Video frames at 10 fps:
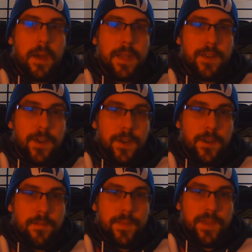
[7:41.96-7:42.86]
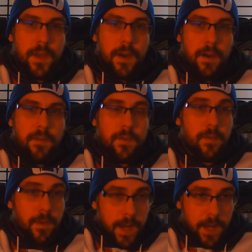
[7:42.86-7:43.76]
In terms of
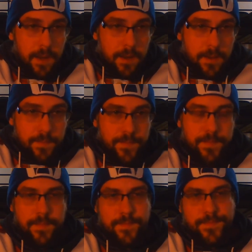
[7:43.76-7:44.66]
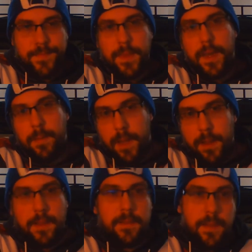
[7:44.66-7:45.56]
grain,
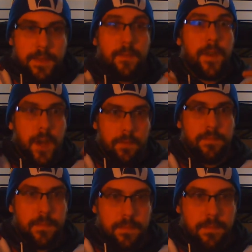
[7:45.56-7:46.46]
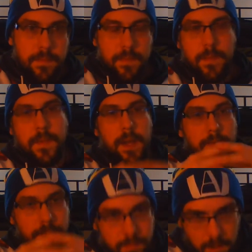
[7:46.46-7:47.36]
it's a very kind of
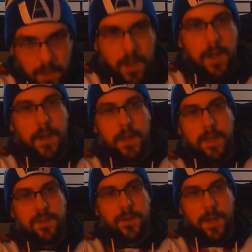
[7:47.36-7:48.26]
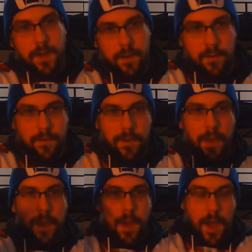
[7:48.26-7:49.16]
long history of
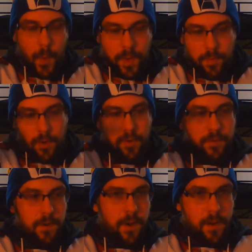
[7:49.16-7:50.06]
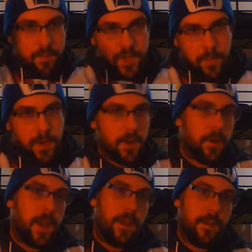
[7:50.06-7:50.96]
how we move from shipping
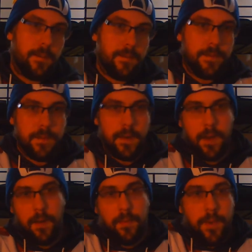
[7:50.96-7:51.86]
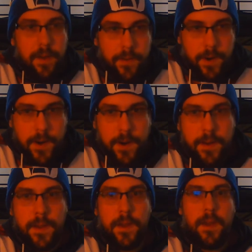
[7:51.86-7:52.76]
grain upriver
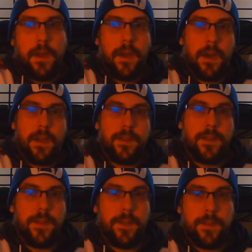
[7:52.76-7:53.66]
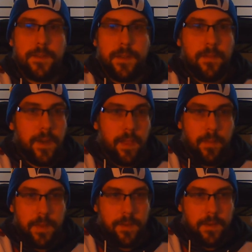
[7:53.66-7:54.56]
to the
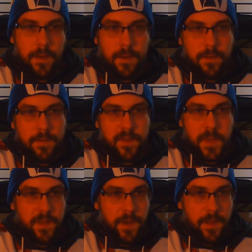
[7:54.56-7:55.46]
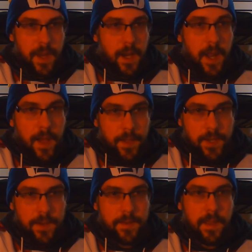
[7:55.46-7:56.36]
development of specific
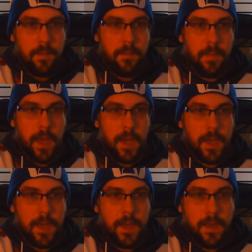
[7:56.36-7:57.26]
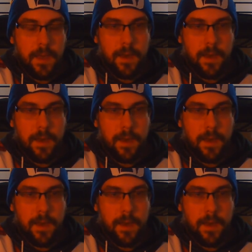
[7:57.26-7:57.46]
technologies that make